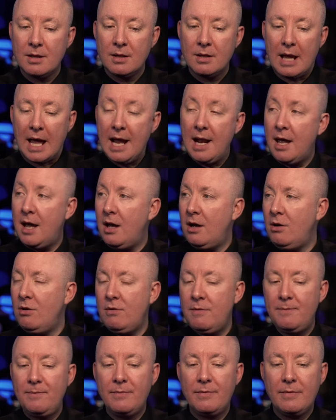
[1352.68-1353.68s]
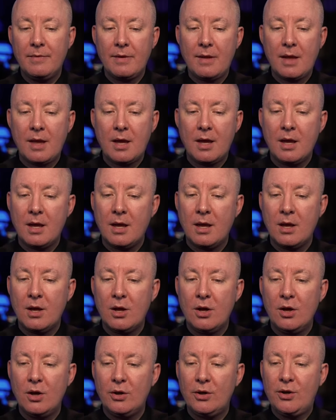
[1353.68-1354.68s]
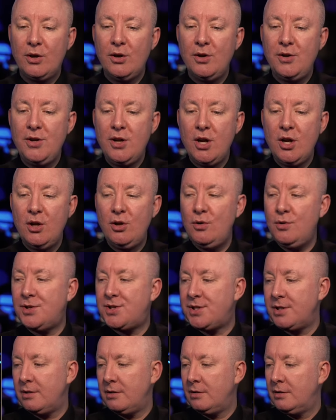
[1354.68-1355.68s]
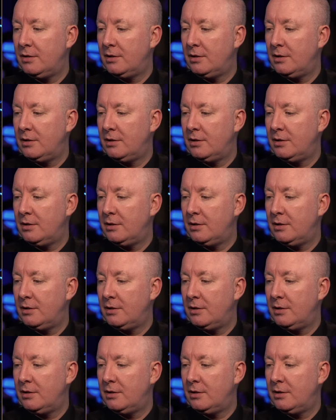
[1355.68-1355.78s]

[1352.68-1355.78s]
Hello. Good news.